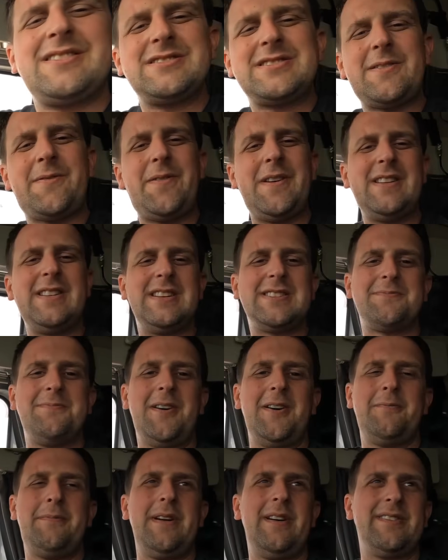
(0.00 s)
Because I think this
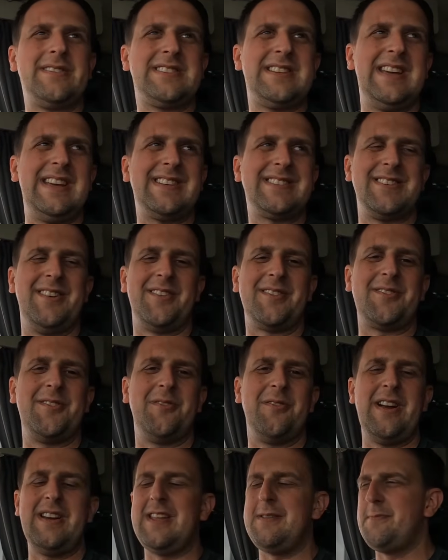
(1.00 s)
might be on
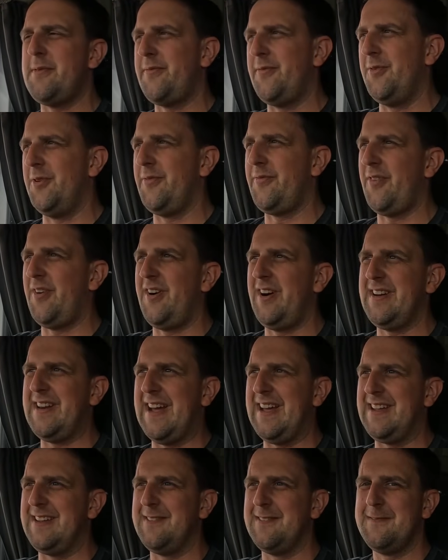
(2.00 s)
TikTok already before
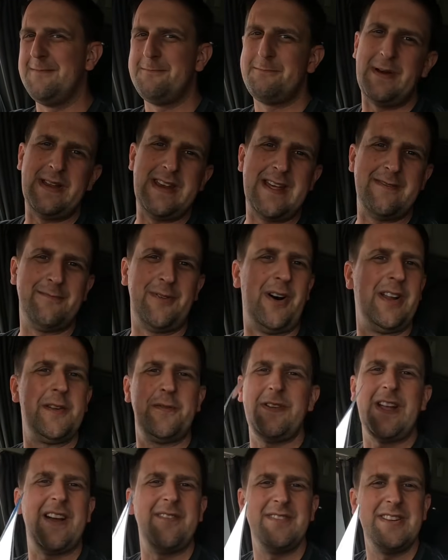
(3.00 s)
Friday. But never
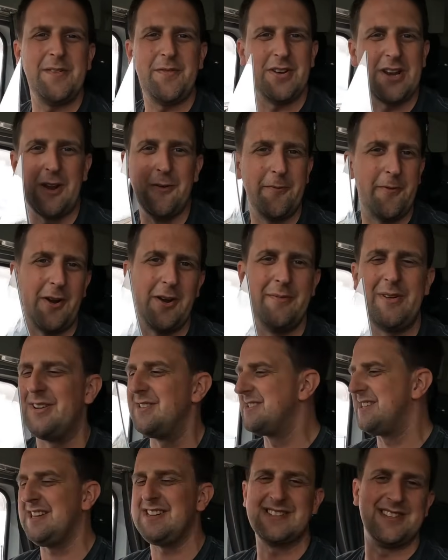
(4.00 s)
mind, if you haven't, if you don't follow me
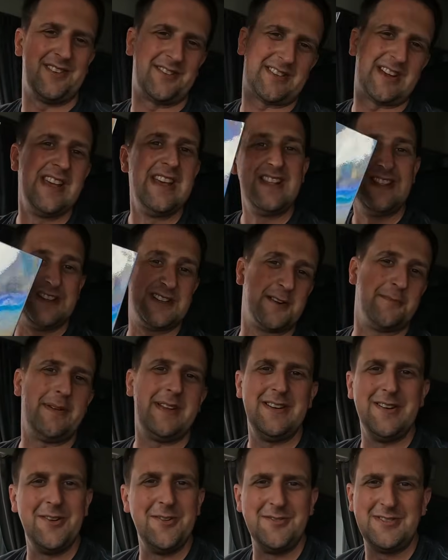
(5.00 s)
on TikTok, this will
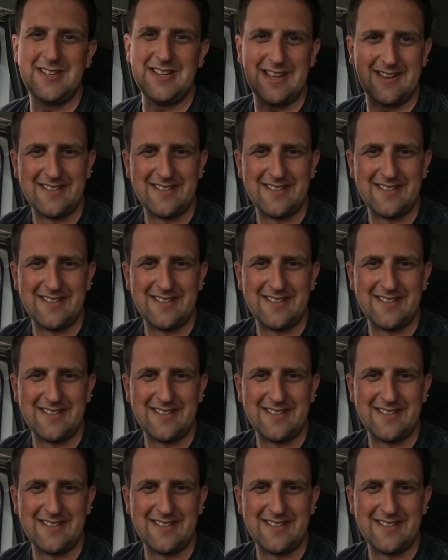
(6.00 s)
be new to